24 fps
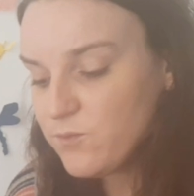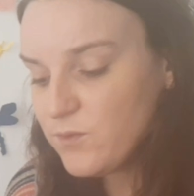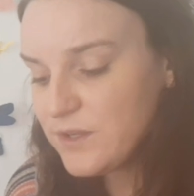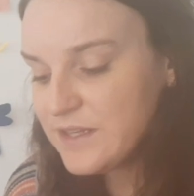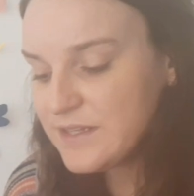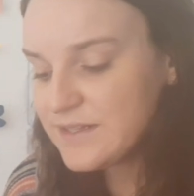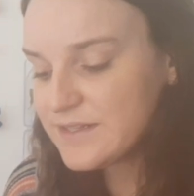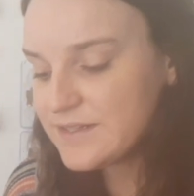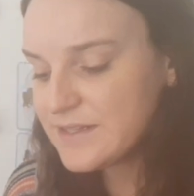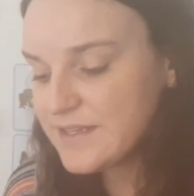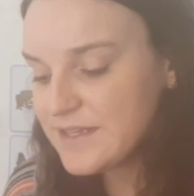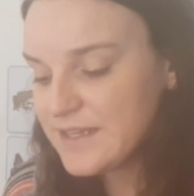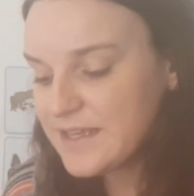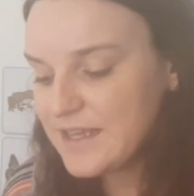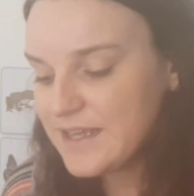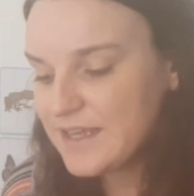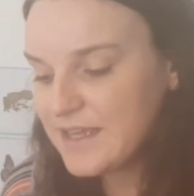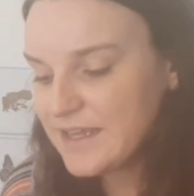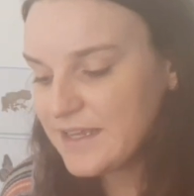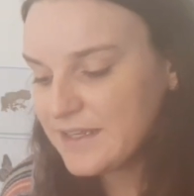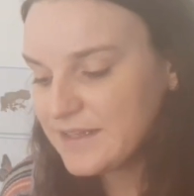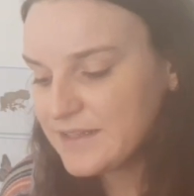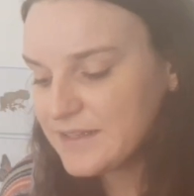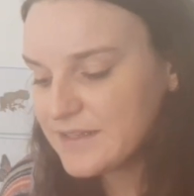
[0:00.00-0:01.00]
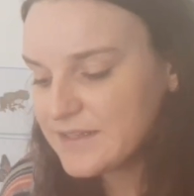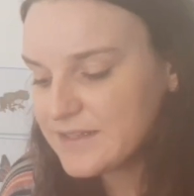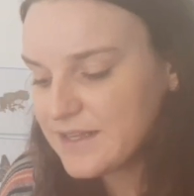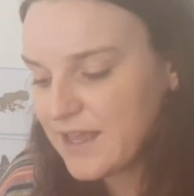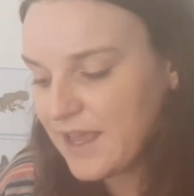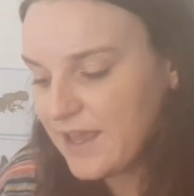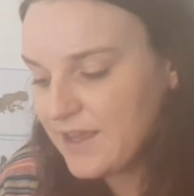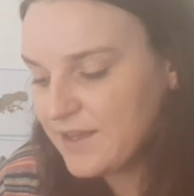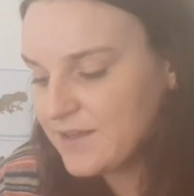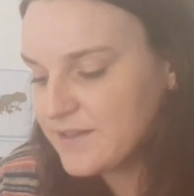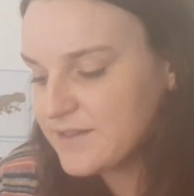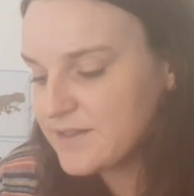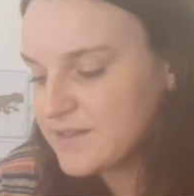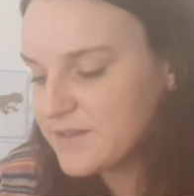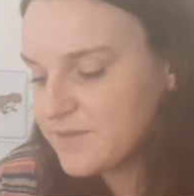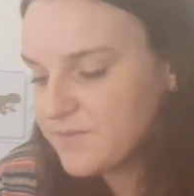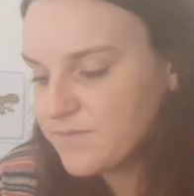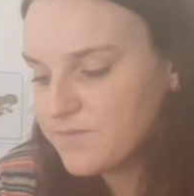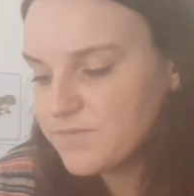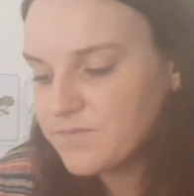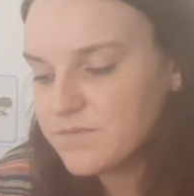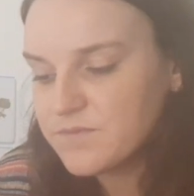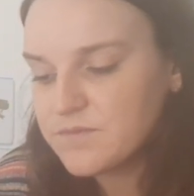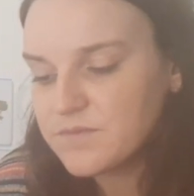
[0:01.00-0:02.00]
we see insects,
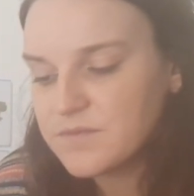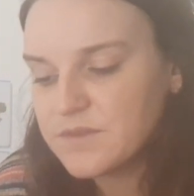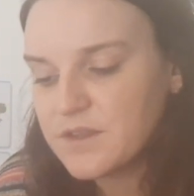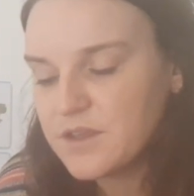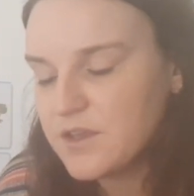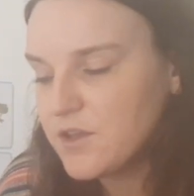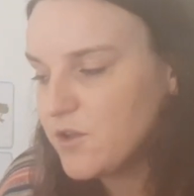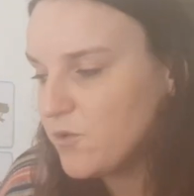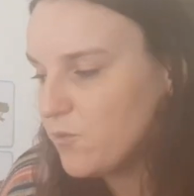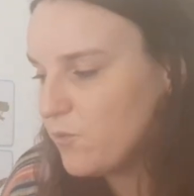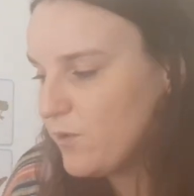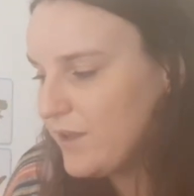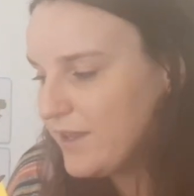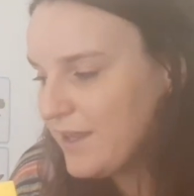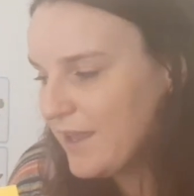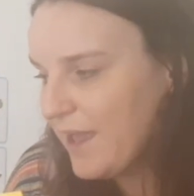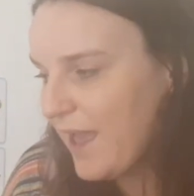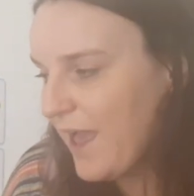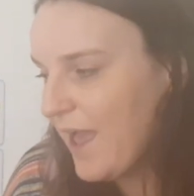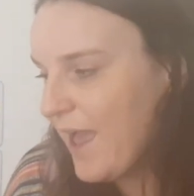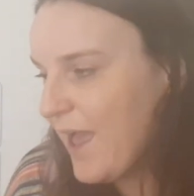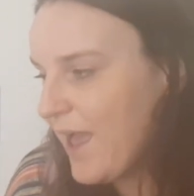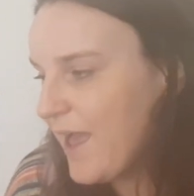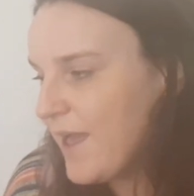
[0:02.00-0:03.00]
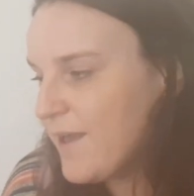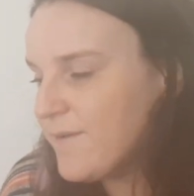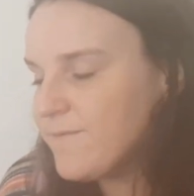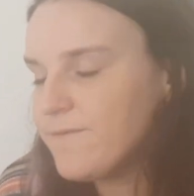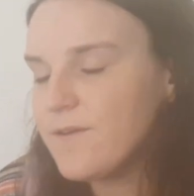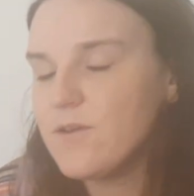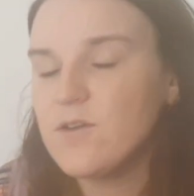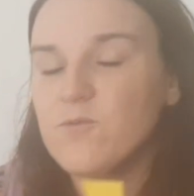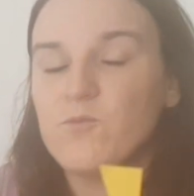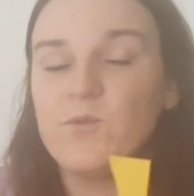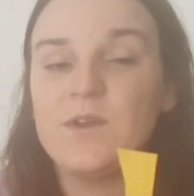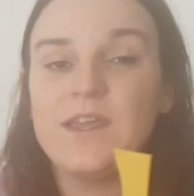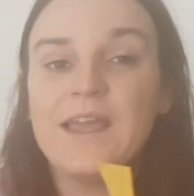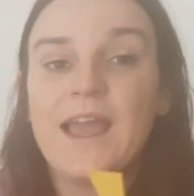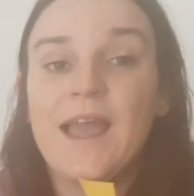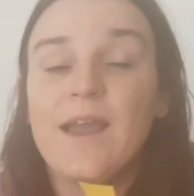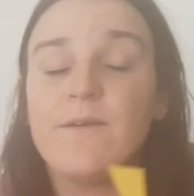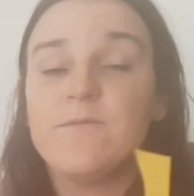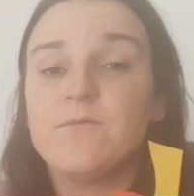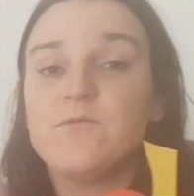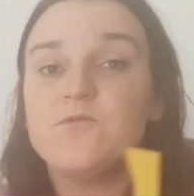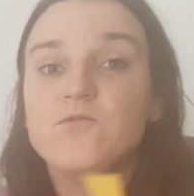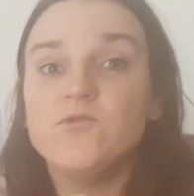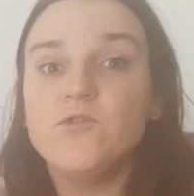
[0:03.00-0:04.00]
we have
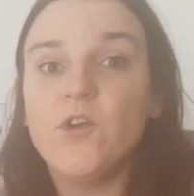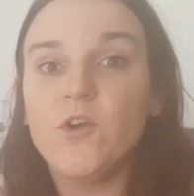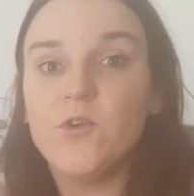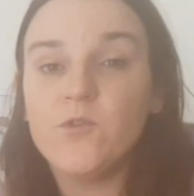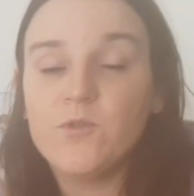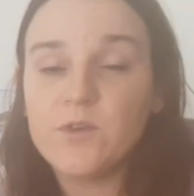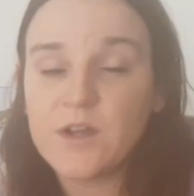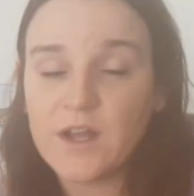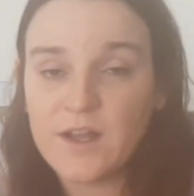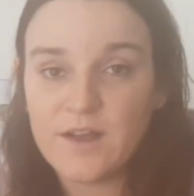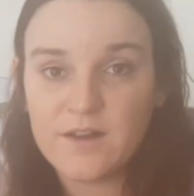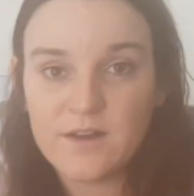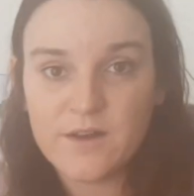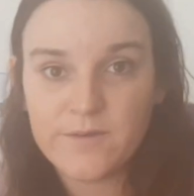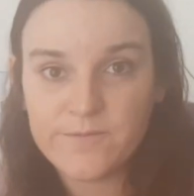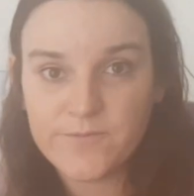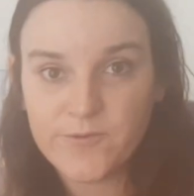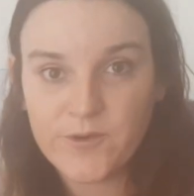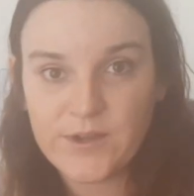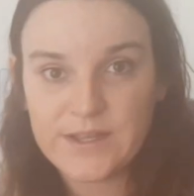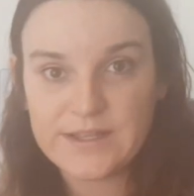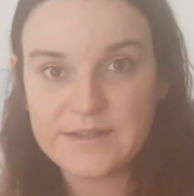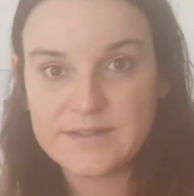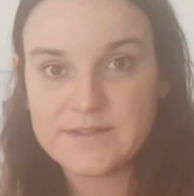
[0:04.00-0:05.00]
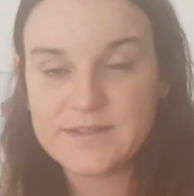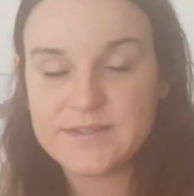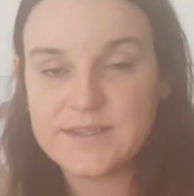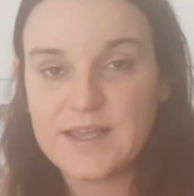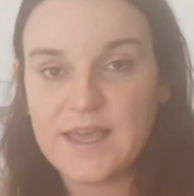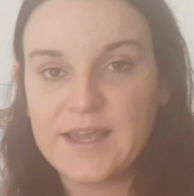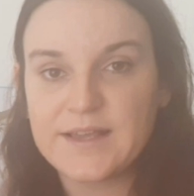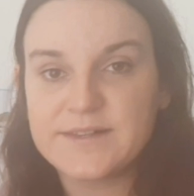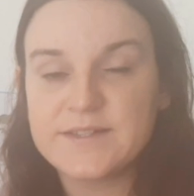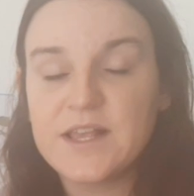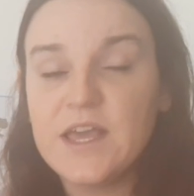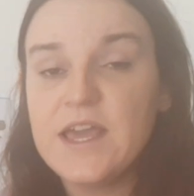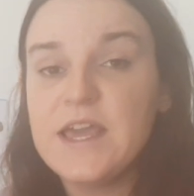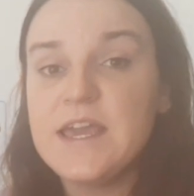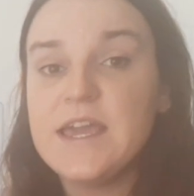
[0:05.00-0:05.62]
no color for insects.